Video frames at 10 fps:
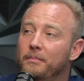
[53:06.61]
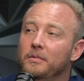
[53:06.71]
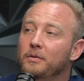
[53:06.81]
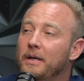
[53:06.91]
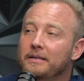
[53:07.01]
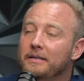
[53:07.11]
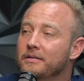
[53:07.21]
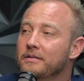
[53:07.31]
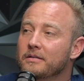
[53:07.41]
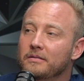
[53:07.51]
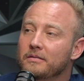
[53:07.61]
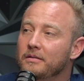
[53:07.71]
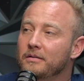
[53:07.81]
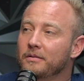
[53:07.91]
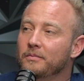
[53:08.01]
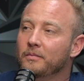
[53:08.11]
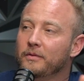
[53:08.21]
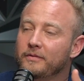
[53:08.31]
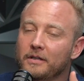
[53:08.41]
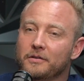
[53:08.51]
new ideas,
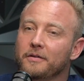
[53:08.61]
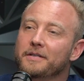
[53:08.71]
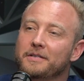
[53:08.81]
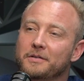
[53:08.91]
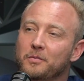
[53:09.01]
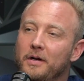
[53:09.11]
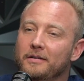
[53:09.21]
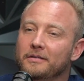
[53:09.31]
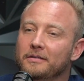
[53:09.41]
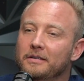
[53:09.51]
we've touched on this as well.